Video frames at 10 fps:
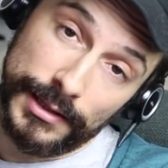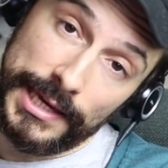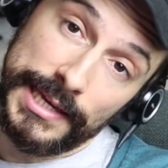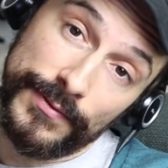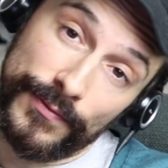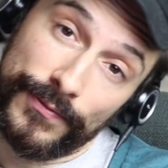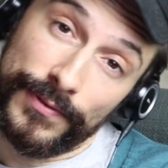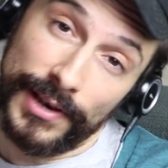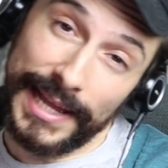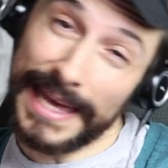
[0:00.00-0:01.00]
He
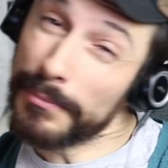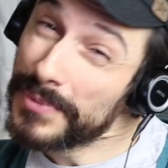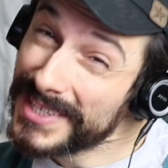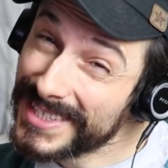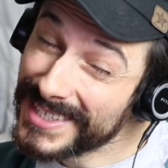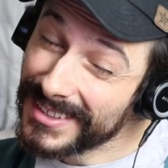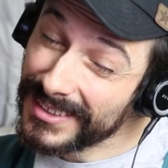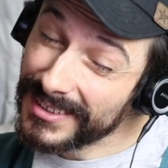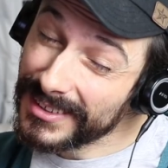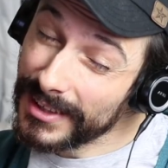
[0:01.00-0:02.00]
flips,
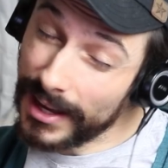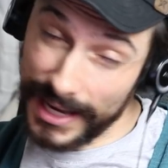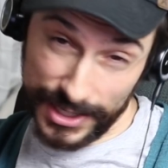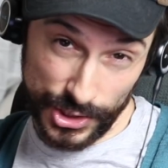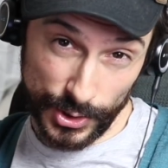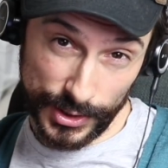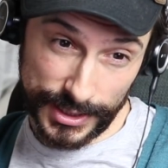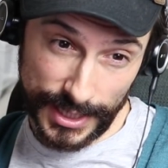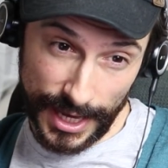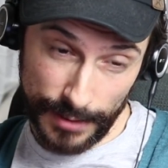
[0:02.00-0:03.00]
I guess you
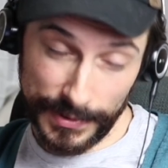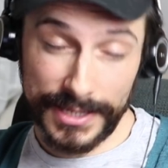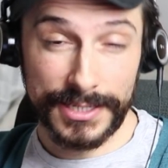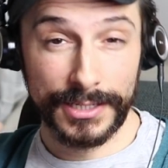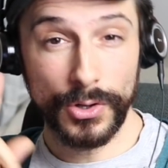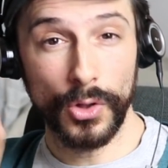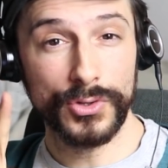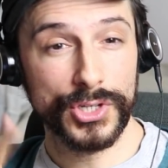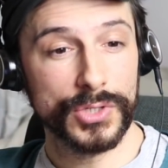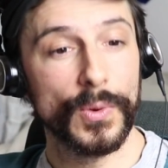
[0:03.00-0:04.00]
could say, but it's a
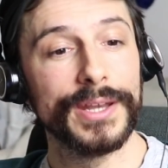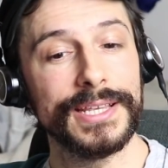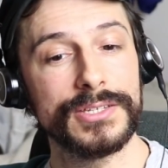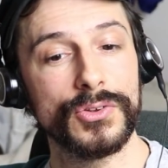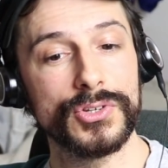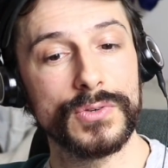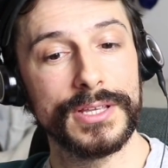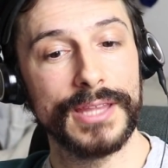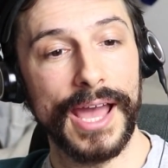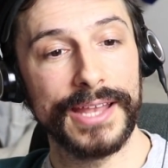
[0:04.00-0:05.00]
conscious one. He's not
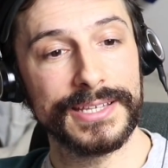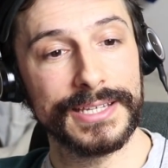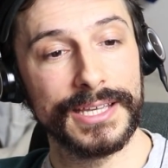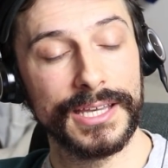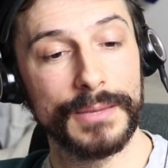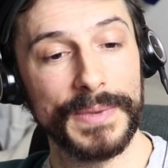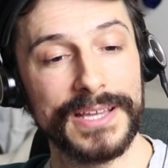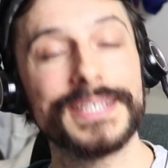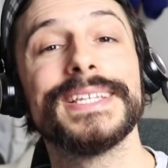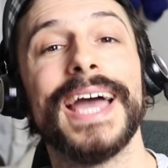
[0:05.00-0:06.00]
doing that uh,
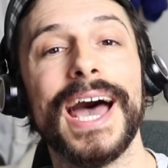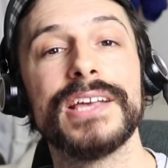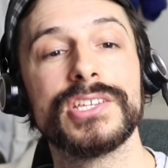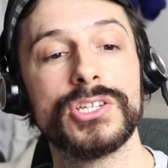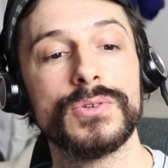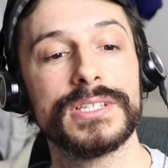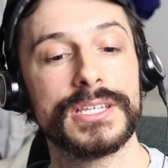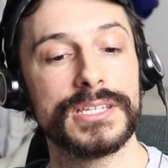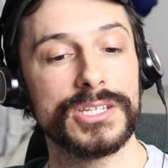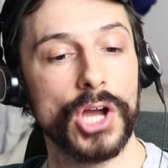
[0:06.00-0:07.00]
because he has to.
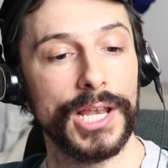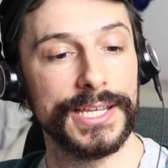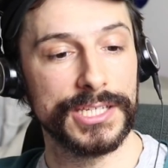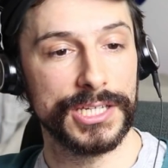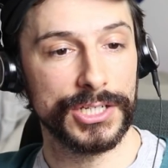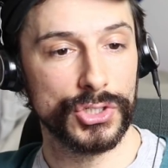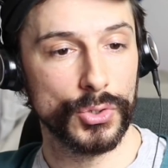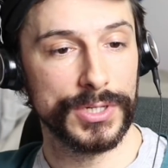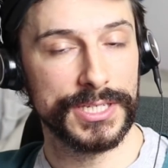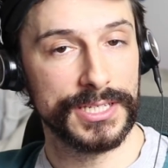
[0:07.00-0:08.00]
It's a stylistic
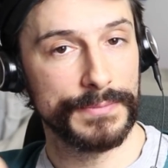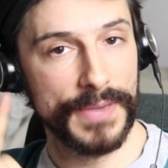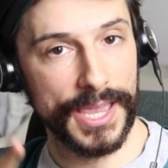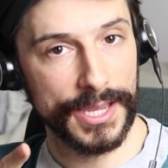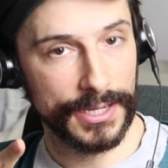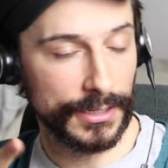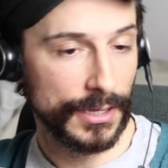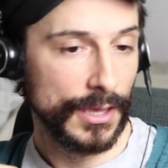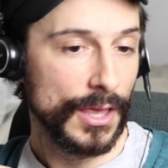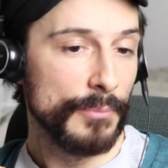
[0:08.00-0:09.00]
choice he's
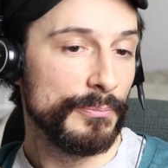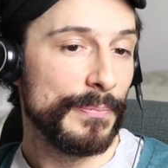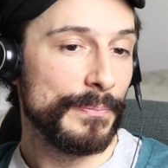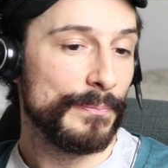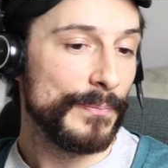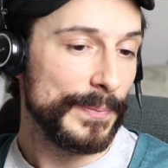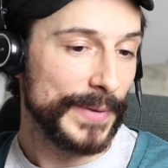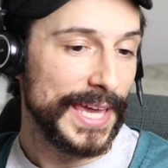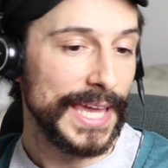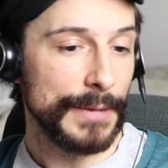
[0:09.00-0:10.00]
making.
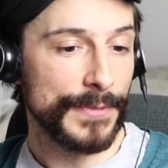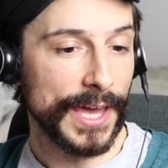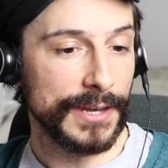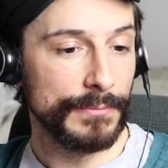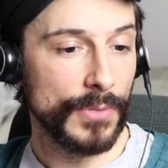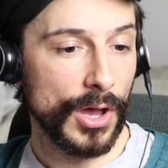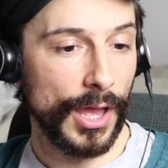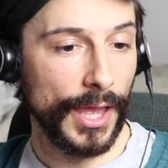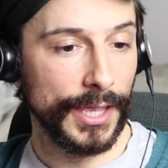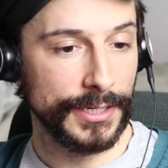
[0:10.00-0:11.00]
But keep that in
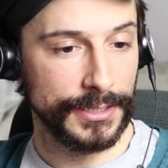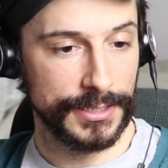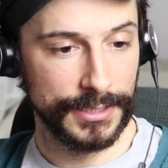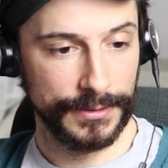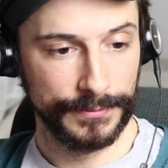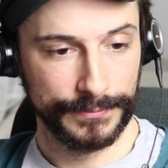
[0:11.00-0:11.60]
mind.